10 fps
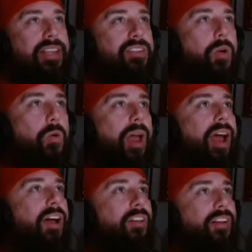gets a hold of
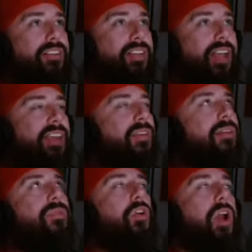Alex, even
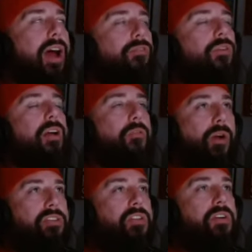if they're not a
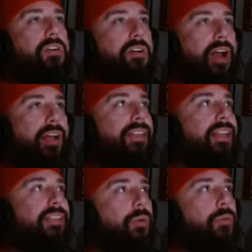wrestler, I
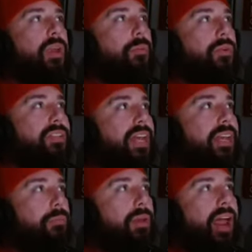think they would be able to take
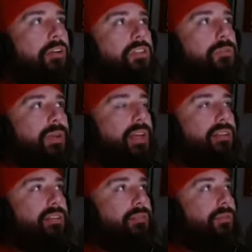him down just
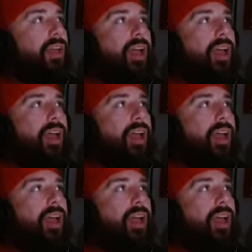because of,